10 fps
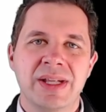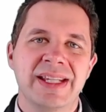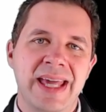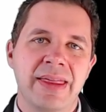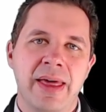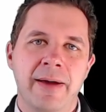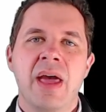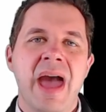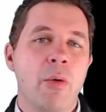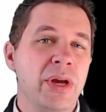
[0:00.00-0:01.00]
together,
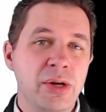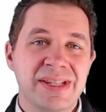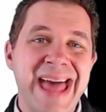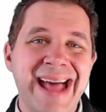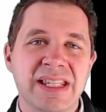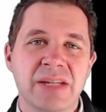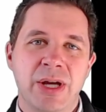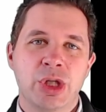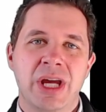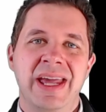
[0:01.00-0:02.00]
and we use that to
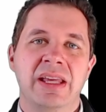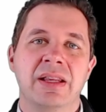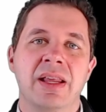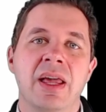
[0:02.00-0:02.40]
measure heat.